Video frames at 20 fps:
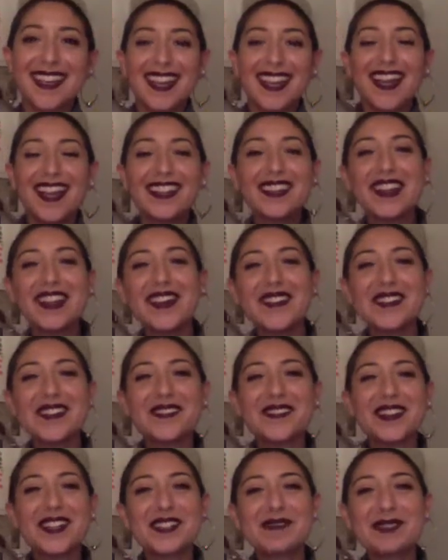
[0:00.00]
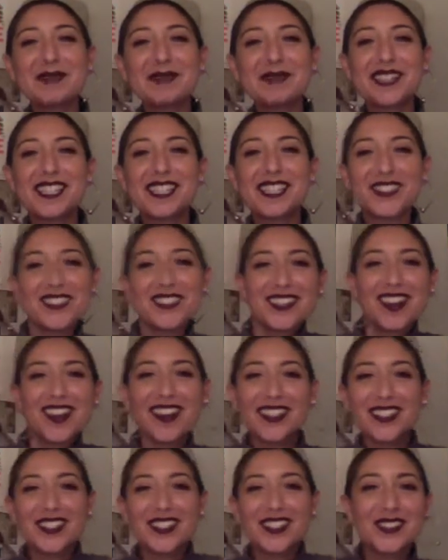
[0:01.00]
Hello and welcome to Pleasure
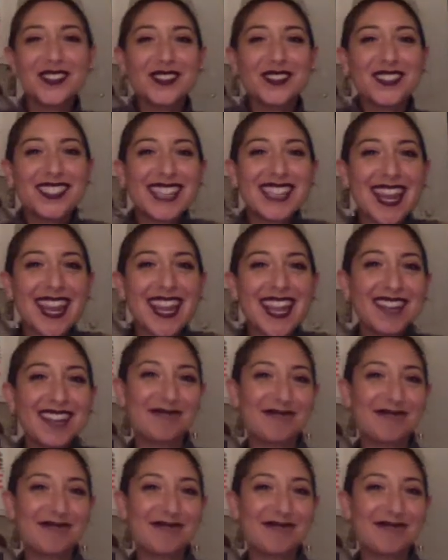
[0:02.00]
Talk Tuesday.